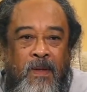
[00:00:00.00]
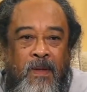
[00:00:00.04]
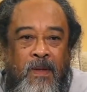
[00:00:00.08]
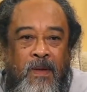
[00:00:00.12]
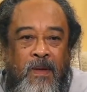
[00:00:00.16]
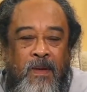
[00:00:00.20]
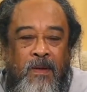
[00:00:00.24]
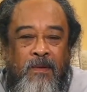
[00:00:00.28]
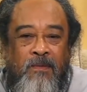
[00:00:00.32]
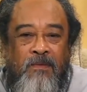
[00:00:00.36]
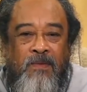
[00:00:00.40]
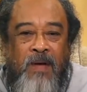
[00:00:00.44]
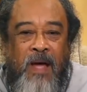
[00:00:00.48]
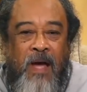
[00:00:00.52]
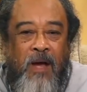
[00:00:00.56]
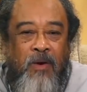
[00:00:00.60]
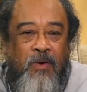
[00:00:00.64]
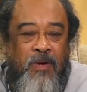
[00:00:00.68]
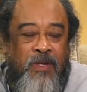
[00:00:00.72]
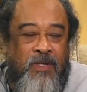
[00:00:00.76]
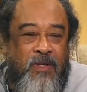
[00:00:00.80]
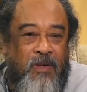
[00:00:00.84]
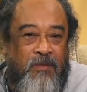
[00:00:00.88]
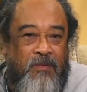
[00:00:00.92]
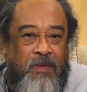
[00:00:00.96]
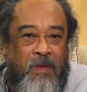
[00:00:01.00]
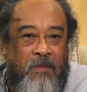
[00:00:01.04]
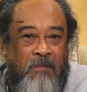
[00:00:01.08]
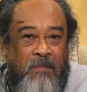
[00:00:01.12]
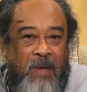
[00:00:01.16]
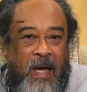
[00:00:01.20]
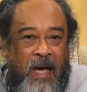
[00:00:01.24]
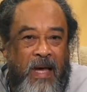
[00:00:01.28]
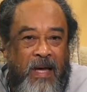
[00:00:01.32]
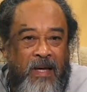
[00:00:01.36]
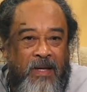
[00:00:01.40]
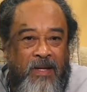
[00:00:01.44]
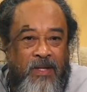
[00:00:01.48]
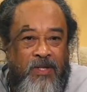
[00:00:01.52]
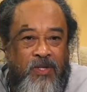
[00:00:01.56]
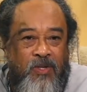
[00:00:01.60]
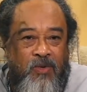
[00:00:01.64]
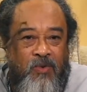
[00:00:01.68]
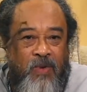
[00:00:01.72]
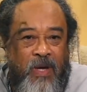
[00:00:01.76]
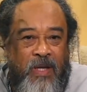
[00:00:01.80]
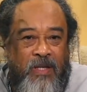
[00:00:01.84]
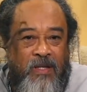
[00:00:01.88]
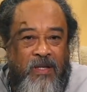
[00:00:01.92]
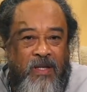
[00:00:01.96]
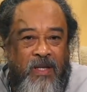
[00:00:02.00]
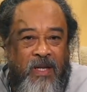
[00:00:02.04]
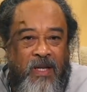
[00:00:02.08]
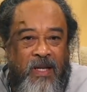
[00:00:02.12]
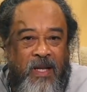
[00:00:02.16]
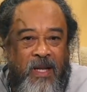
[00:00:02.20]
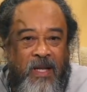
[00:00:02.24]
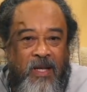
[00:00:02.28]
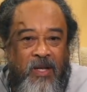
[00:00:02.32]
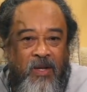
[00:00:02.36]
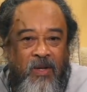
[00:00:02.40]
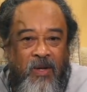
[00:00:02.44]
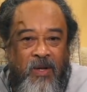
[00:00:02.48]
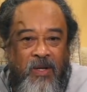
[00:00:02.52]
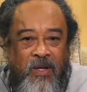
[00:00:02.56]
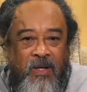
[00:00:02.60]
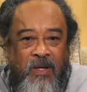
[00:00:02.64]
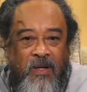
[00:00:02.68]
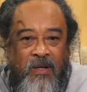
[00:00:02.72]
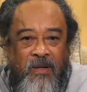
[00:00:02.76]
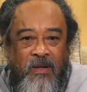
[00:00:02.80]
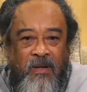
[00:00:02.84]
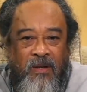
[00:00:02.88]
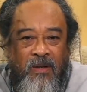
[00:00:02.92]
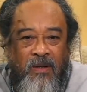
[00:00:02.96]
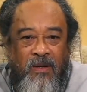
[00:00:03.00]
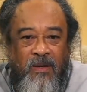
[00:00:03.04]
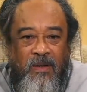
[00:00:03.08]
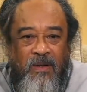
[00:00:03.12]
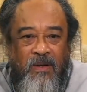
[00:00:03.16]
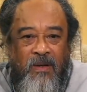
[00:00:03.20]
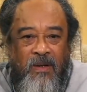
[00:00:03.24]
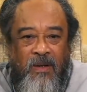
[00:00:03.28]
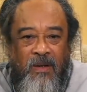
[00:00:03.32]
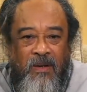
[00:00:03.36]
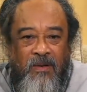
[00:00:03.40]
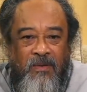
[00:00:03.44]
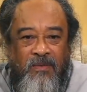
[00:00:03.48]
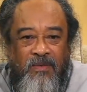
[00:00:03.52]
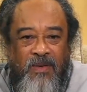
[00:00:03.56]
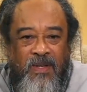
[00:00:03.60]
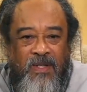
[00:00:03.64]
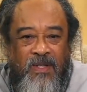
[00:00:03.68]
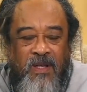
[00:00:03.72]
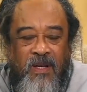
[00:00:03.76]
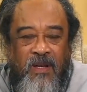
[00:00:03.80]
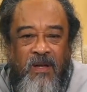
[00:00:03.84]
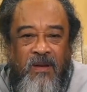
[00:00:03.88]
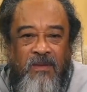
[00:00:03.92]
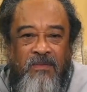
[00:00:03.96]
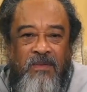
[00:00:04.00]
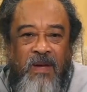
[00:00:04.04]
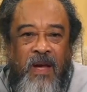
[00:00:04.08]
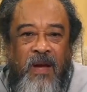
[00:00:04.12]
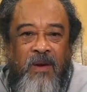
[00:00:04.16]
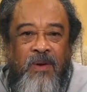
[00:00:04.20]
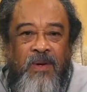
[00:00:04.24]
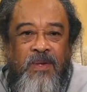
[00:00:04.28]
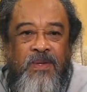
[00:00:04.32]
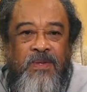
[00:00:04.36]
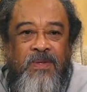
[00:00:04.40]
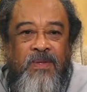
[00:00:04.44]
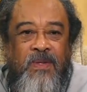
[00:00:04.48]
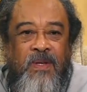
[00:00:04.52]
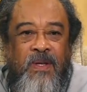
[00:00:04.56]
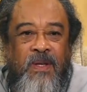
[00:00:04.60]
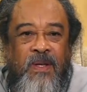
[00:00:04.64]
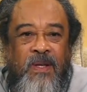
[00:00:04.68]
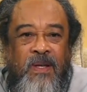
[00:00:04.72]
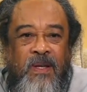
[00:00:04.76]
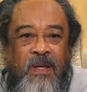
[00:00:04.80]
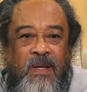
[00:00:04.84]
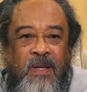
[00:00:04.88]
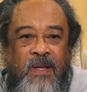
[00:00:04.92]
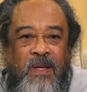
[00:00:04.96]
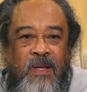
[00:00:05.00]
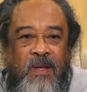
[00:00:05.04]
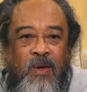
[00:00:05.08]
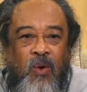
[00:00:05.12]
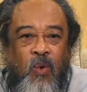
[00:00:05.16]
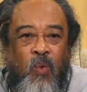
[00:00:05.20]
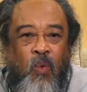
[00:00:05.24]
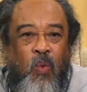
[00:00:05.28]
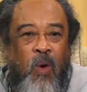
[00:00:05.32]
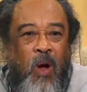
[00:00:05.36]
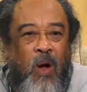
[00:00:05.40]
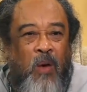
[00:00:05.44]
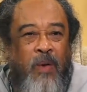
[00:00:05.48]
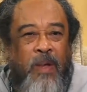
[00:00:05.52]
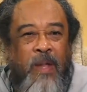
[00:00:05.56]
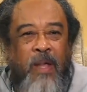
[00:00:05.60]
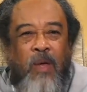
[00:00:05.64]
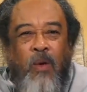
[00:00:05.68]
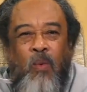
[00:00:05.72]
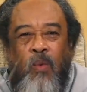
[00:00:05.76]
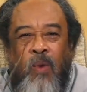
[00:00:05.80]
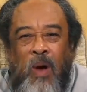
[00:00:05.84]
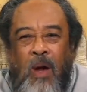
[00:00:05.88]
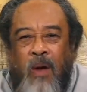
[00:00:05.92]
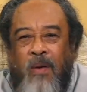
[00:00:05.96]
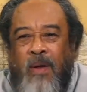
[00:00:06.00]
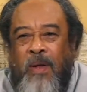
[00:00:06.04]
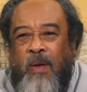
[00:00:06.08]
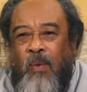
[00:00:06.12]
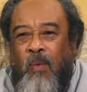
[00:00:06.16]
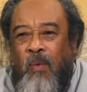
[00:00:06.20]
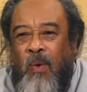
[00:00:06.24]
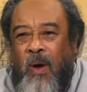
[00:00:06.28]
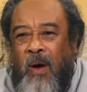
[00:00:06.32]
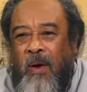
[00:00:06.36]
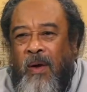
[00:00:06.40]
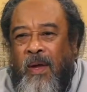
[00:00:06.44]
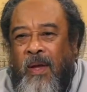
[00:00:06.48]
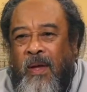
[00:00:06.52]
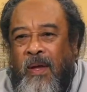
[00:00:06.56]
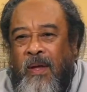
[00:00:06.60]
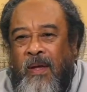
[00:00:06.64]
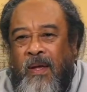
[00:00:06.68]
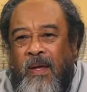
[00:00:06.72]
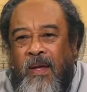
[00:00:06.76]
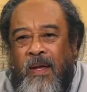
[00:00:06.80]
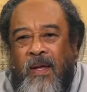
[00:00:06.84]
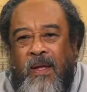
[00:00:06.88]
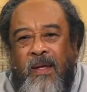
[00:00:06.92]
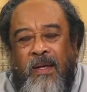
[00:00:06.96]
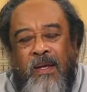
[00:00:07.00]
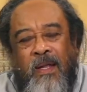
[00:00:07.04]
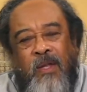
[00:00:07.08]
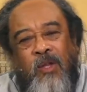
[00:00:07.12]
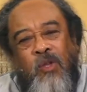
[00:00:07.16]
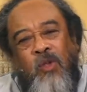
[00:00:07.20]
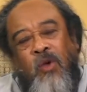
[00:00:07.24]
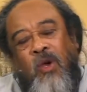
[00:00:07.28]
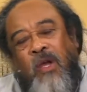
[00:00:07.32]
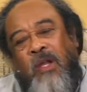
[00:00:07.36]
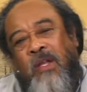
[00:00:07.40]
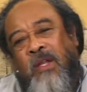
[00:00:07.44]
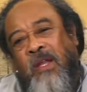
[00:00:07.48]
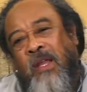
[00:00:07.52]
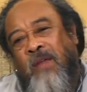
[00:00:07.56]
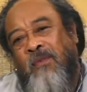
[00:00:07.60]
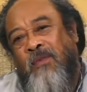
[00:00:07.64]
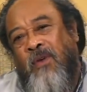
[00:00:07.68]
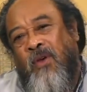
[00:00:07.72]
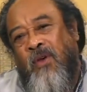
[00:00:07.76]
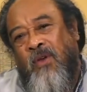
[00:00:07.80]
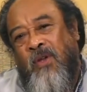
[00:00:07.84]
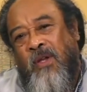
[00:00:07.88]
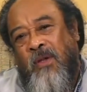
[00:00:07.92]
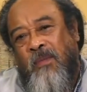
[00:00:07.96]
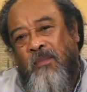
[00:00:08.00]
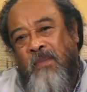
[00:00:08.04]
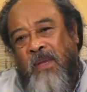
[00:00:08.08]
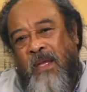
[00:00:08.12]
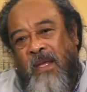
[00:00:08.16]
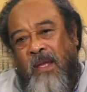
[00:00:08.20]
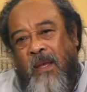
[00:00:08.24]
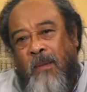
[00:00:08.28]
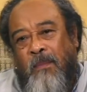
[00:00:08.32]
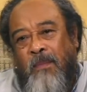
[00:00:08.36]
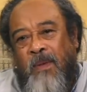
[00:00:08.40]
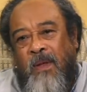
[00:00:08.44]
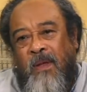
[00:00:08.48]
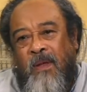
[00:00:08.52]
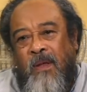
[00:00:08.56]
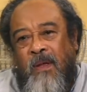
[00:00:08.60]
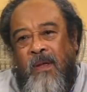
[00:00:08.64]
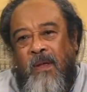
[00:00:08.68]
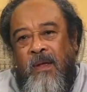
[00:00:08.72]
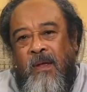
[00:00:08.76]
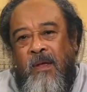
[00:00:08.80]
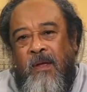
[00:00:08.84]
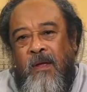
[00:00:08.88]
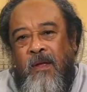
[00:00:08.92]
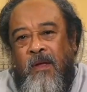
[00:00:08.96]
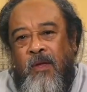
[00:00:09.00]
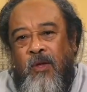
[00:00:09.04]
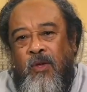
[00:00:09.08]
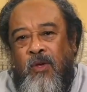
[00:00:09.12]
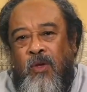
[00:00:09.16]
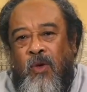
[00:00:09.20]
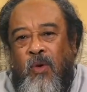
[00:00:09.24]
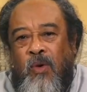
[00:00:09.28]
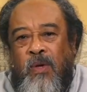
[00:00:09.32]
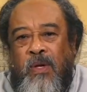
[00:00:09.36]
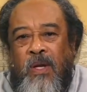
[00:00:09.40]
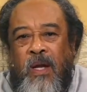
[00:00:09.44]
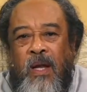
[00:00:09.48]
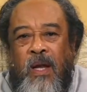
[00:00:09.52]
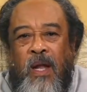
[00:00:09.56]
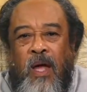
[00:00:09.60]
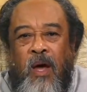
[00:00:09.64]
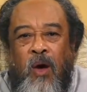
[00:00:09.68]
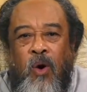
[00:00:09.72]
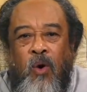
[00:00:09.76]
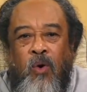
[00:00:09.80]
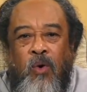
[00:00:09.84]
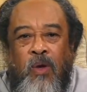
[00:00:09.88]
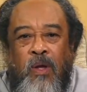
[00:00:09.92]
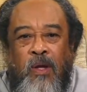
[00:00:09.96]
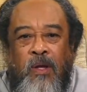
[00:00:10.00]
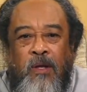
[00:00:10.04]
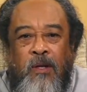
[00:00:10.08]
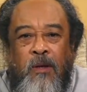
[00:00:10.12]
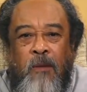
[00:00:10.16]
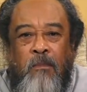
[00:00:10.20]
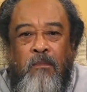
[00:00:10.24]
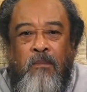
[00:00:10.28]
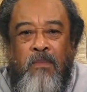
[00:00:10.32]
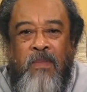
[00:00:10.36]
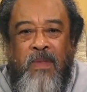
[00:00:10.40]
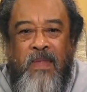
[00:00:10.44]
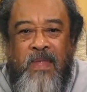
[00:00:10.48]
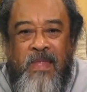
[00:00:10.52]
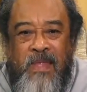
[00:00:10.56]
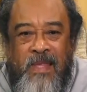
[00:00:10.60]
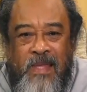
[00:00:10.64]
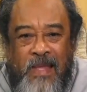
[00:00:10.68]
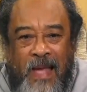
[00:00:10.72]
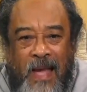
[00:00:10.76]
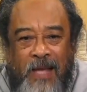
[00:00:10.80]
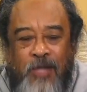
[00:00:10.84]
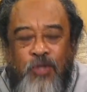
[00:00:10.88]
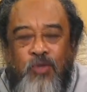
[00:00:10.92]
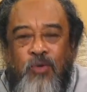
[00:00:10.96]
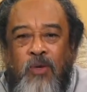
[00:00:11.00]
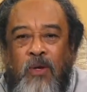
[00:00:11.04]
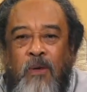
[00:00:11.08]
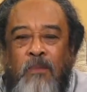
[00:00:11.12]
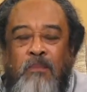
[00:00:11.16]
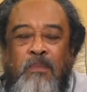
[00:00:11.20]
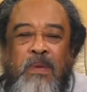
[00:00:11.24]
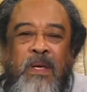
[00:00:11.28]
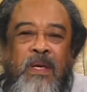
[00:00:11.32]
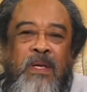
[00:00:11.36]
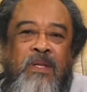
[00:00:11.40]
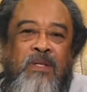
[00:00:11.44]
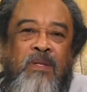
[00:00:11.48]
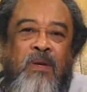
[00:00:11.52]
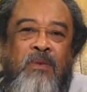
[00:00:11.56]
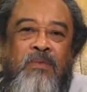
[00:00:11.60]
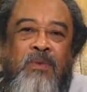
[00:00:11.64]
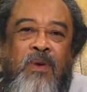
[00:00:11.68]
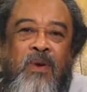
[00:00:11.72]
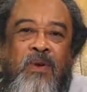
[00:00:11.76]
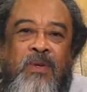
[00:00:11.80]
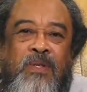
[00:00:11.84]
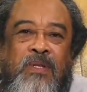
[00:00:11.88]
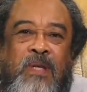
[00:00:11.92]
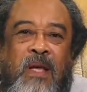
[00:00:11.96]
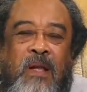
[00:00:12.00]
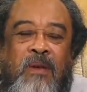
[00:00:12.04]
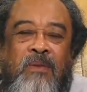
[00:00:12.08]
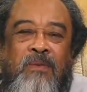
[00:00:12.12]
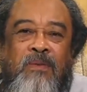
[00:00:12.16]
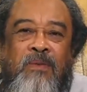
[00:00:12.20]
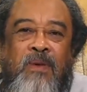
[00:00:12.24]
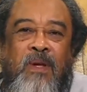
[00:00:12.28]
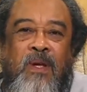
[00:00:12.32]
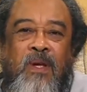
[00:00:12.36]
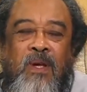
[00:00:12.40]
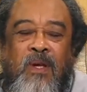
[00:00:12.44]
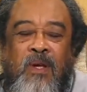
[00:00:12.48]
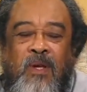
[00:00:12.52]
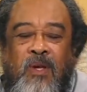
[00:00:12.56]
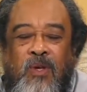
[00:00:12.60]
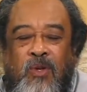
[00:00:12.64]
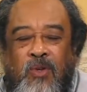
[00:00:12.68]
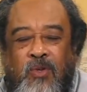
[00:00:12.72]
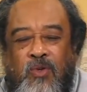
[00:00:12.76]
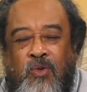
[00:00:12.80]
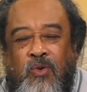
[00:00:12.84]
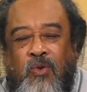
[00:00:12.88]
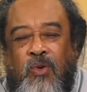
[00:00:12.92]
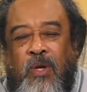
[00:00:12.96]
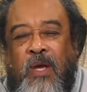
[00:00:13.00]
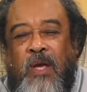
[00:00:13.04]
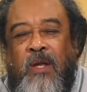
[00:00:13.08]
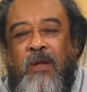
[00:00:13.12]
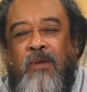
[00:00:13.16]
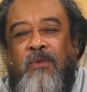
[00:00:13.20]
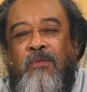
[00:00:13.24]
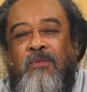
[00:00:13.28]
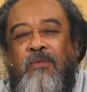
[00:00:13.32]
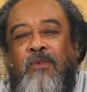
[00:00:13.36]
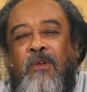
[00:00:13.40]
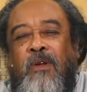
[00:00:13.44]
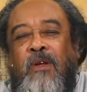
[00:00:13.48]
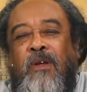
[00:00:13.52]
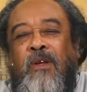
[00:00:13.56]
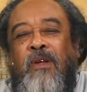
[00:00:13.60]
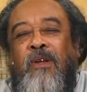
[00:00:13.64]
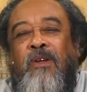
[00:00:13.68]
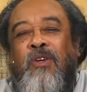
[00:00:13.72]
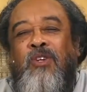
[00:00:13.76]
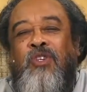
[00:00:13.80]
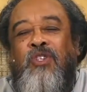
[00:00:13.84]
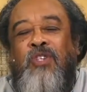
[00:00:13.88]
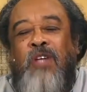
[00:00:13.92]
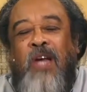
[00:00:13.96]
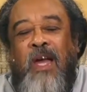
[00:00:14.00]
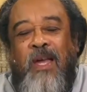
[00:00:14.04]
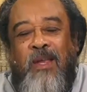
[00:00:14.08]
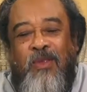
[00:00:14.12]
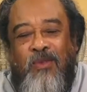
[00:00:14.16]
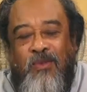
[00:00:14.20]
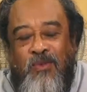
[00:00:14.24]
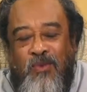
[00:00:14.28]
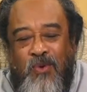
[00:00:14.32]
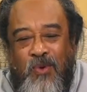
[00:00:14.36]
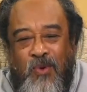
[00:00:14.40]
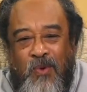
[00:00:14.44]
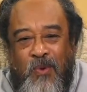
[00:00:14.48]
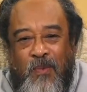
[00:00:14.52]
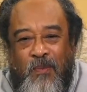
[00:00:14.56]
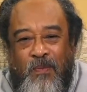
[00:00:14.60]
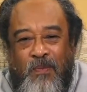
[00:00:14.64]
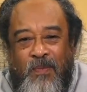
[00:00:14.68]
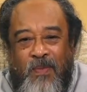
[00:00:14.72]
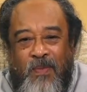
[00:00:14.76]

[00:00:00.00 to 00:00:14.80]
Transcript: The virus of the mind is greater than any other physical virus. Worrying, worrying, worrying, then you are never going to be happy. You don't allow the natural peace of yourself to kind of shine through.